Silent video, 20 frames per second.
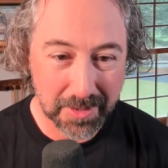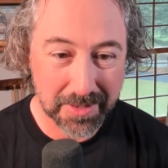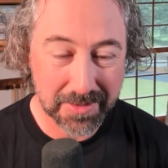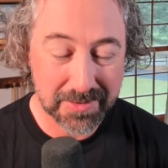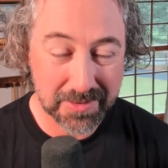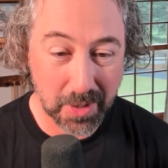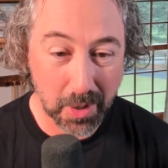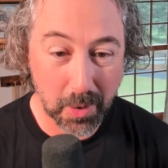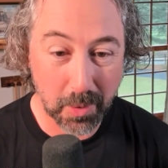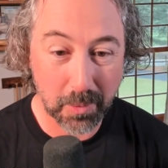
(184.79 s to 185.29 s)

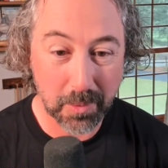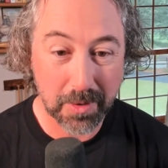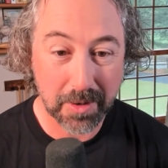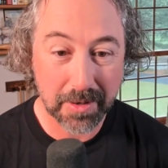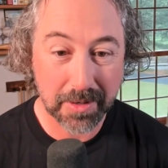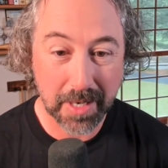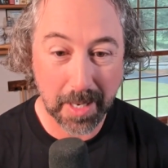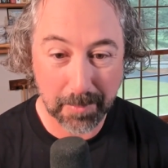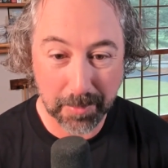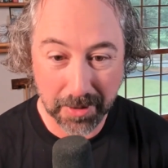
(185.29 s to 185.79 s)
So,
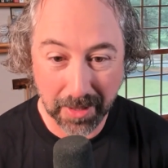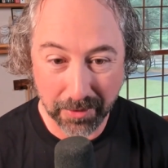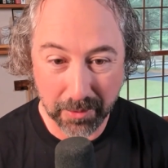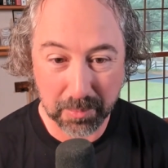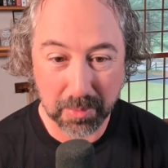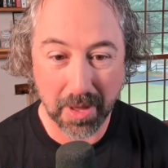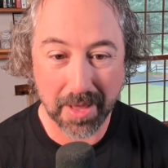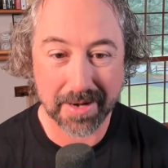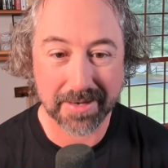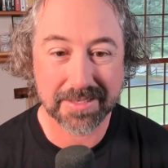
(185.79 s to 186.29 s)
a couple other
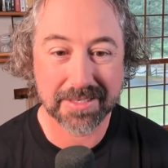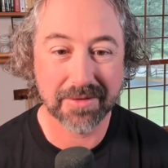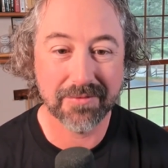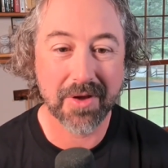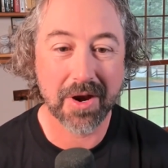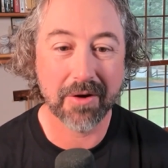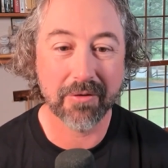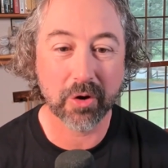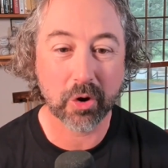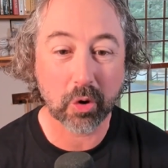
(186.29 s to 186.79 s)
products in
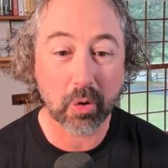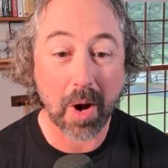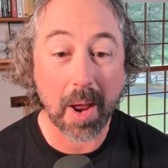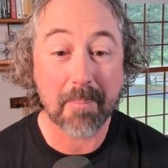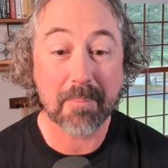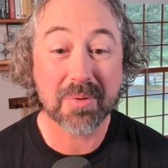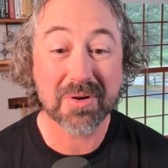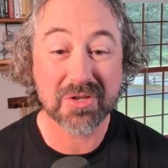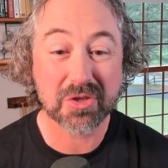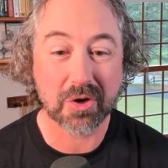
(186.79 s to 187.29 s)
there the
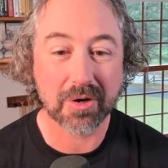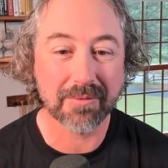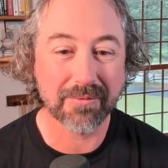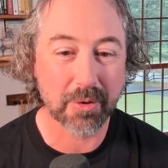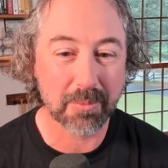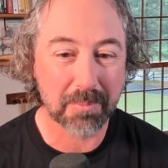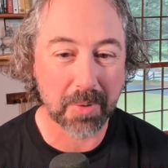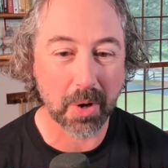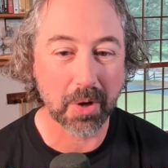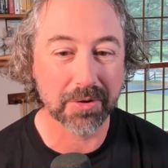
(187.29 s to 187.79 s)
Crop Preserver
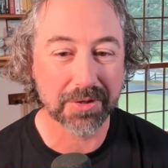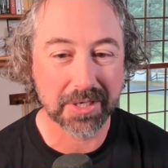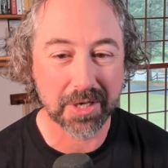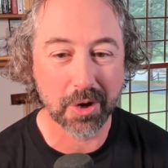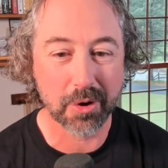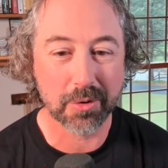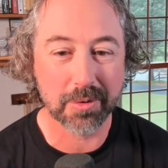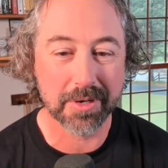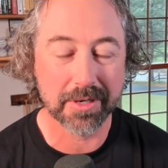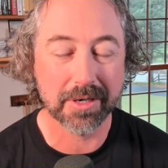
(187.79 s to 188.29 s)
Ball
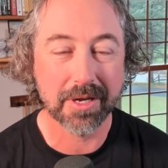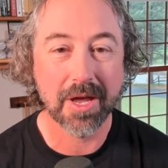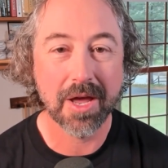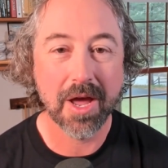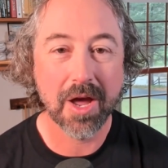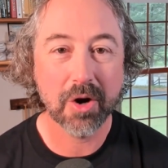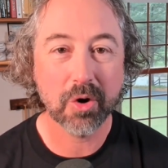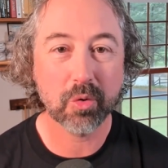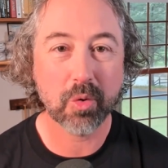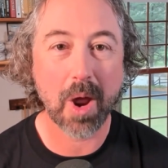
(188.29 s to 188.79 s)
Deodorant,
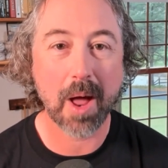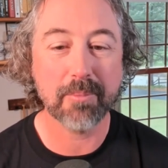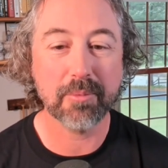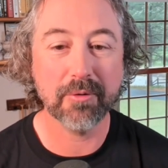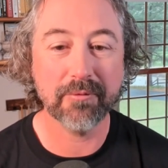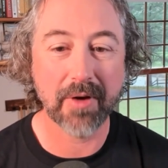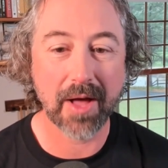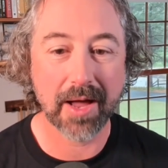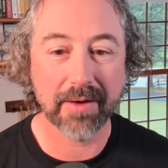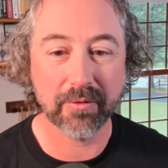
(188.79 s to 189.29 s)
Crop
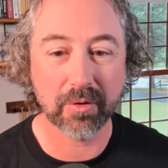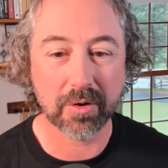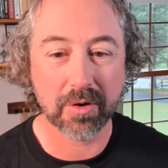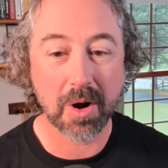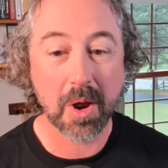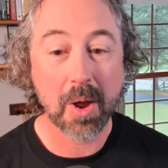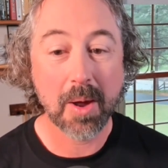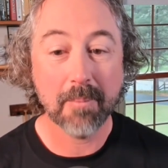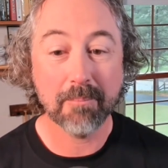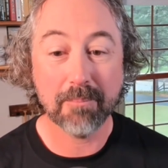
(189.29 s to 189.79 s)

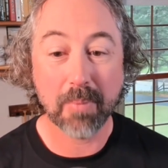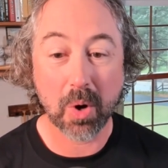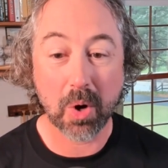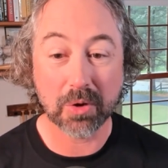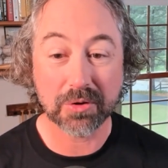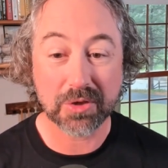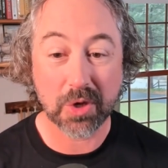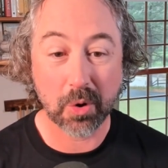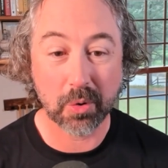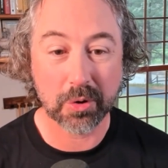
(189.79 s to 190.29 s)
Reviver Ball
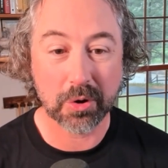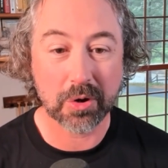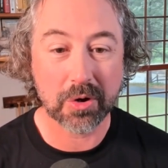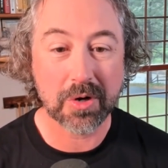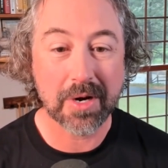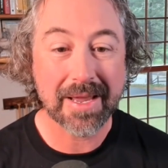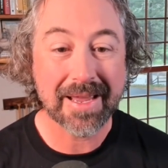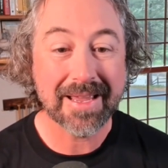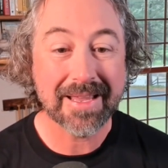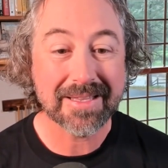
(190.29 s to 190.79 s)
Toner,
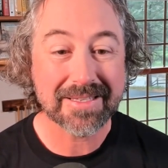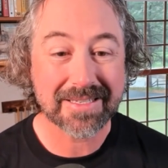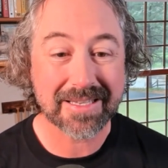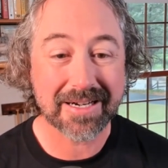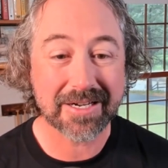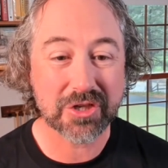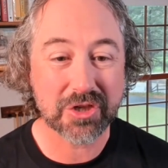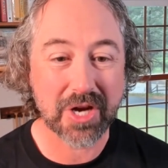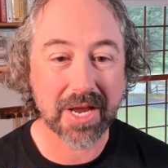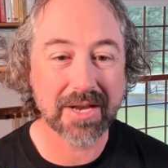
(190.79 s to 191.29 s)
it's
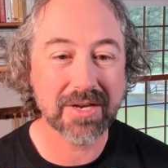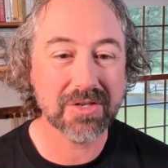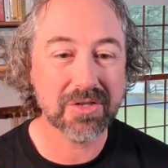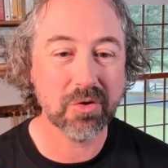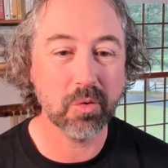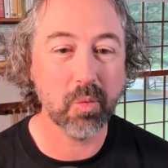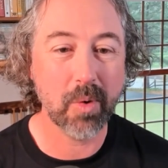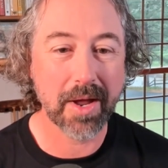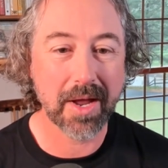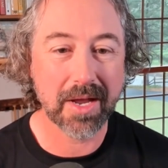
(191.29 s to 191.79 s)
going to change the
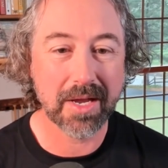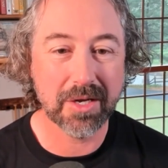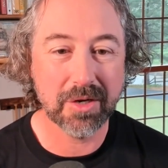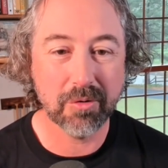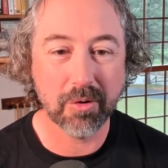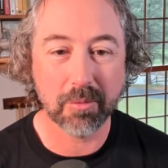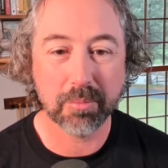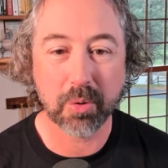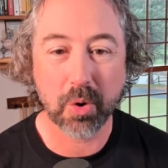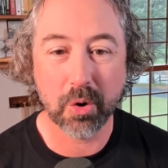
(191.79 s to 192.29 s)
way
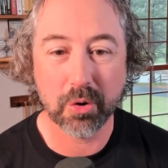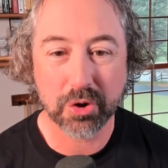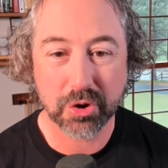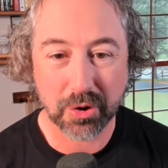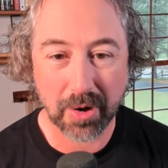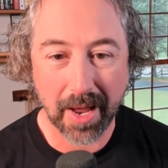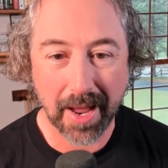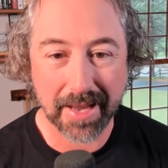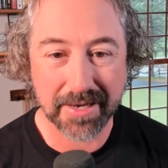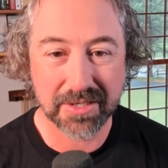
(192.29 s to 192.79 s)
you approach
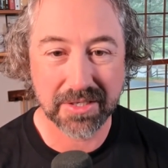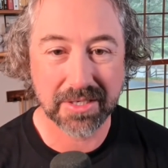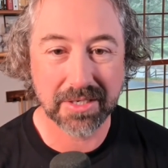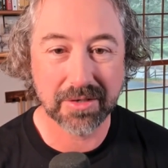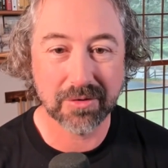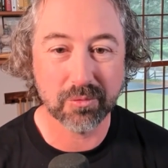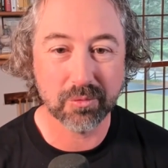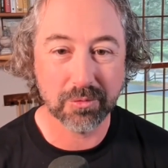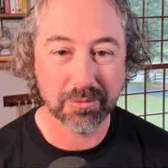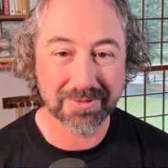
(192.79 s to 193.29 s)
your
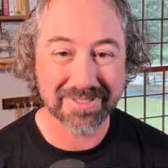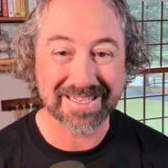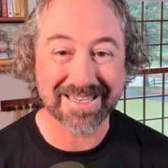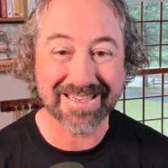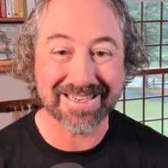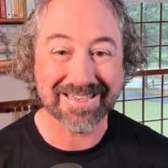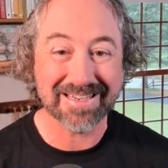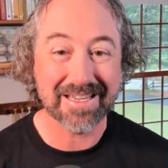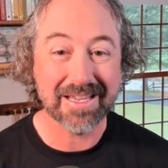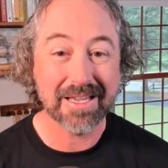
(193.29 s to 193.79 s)
hygiene
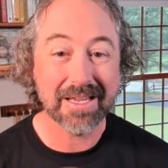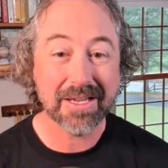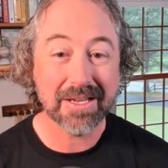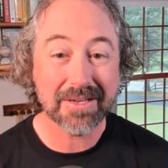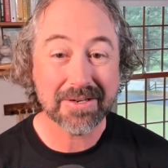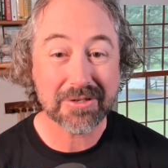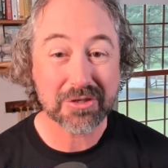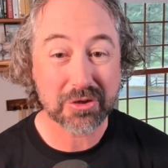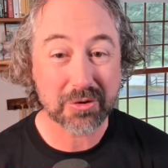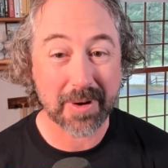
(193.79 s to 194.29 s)
routine.
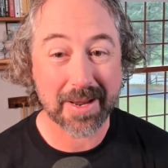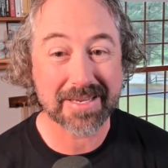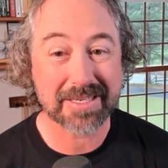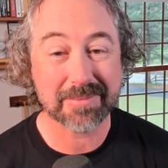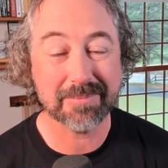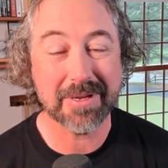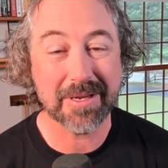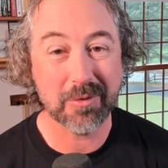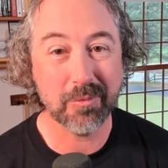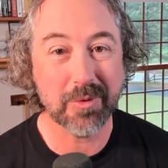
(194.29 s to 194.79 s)
Trust
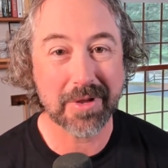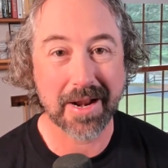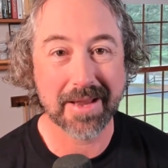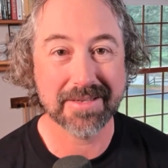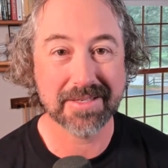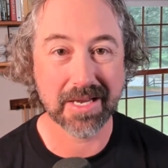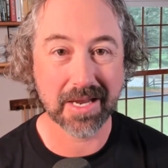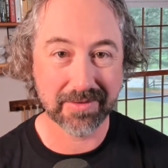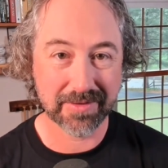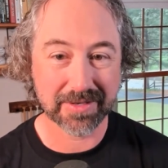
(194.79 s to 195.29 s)
me when I
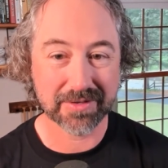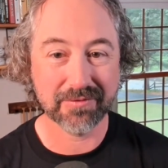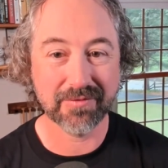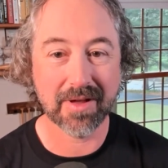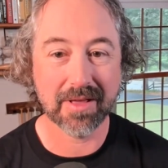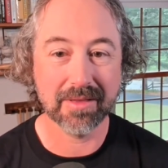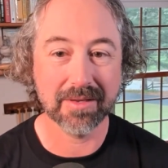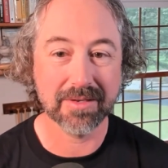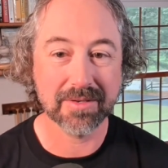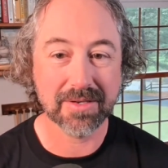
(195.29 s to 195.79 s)
say this,
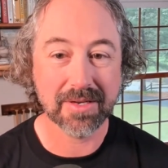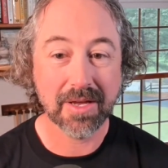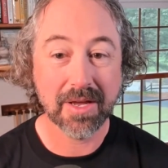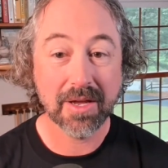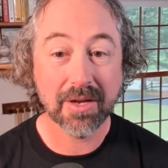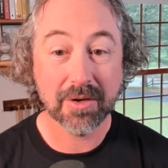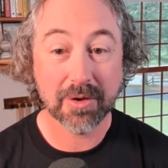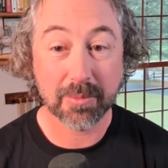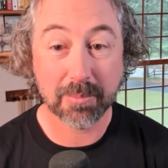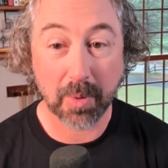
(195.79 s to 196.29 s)
fellas,
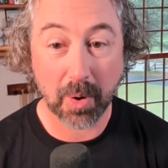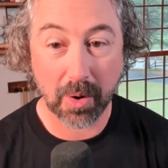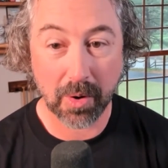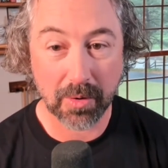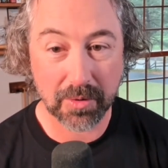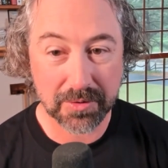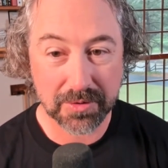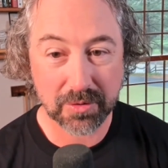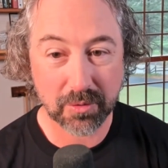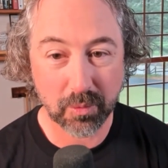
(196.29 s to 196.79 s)
your
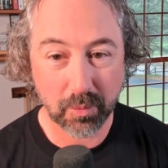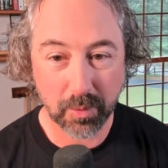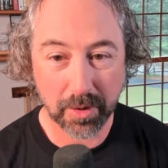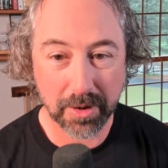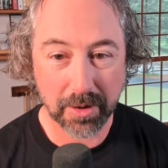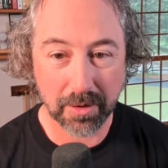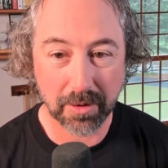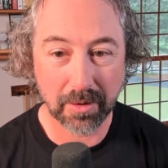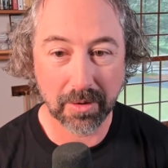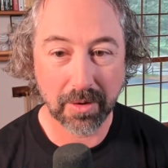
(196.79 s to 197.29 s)
balls
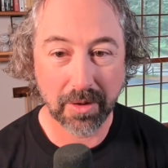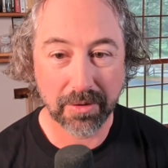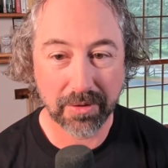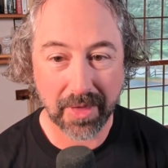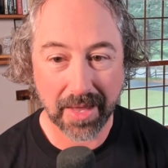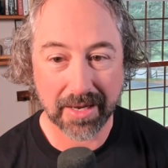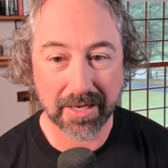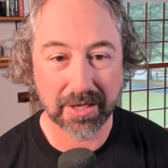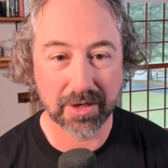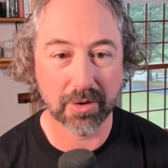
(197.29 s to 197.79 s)
will
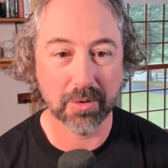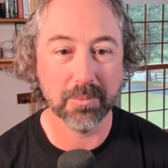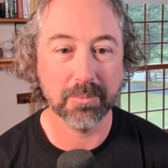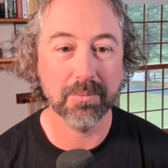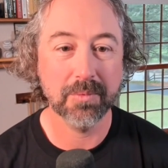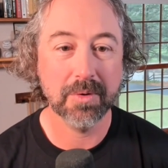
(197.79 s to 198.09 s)
thank you.